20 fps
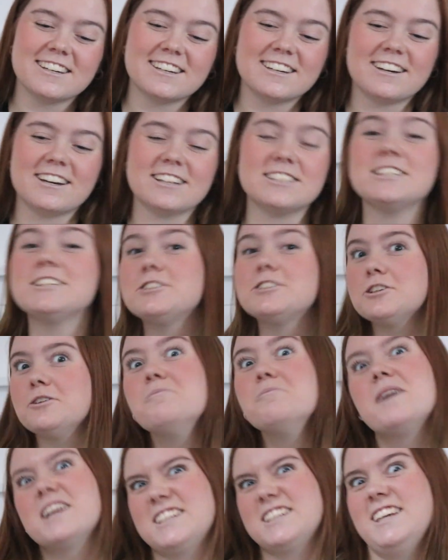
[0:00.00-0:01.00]
I did do
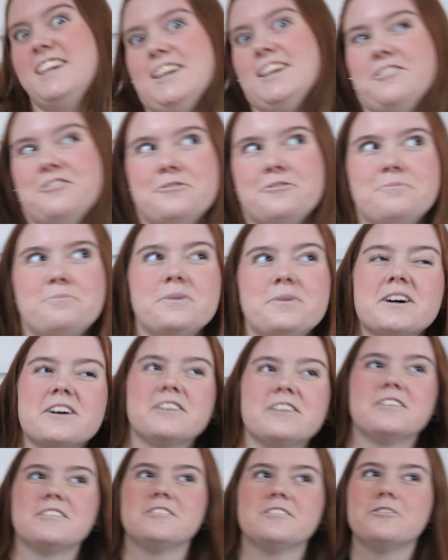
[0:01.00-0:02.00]
my teeth, but
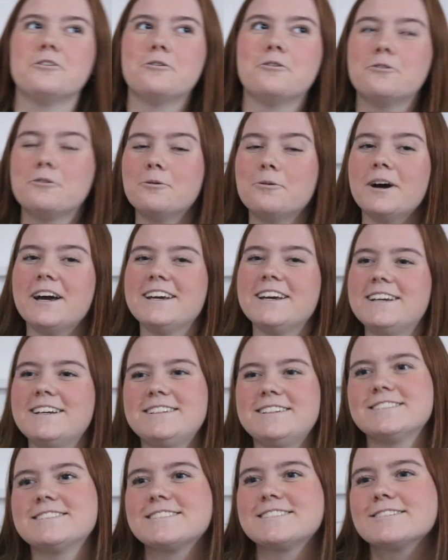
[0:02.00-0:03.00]
not
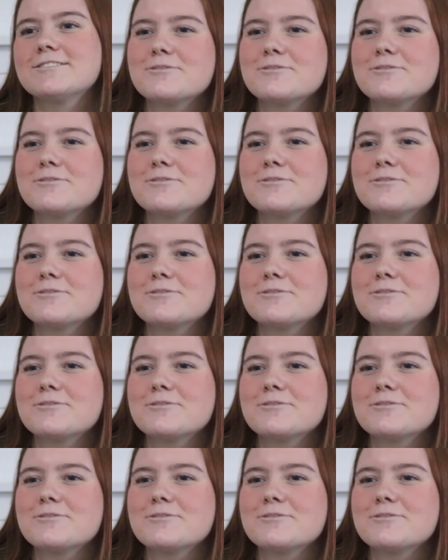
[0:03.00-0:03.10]
always.